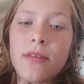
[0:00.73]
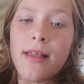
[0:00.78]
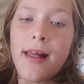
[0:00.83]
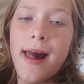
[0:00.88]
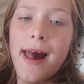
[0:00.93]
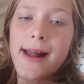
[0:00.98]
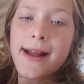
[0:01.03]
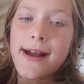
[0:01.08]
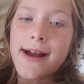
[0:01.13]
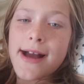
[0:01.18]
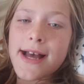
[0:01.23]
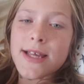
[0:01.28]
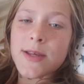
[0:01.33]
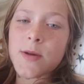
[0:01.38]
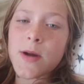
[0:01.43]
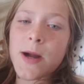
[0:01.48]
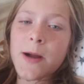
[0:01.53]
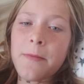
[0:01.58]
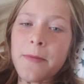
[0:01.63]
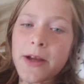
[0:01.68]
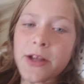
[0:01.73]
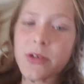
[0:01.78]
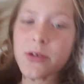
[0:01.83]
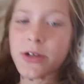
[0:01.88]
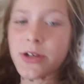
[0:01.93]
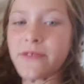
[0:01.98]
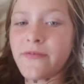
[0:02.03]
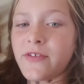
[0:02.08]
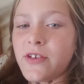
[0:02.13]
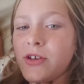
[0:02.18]
Hi guys, welcome back to
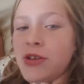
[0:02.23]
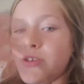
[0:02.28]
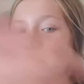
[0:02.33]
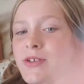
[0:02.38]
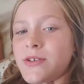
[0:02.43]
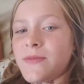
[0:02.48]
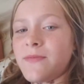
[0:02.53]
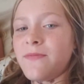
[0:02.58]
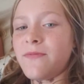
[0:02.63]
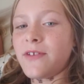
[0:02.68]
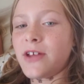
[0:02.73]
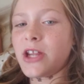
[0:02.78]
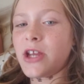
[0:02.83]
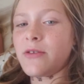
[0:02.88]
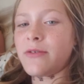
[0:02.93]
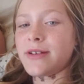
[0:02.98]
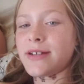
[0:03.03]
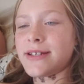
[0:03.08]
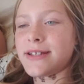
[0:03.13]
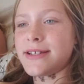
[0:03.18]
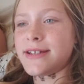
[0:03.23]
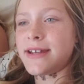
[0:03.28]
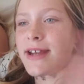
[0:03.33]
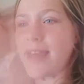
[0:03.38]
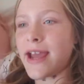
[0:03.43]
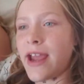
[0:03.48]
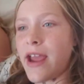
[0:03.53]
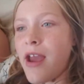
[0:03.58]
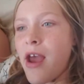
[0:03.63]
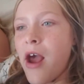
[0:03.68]
another YouTube video and
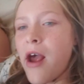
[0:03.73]
today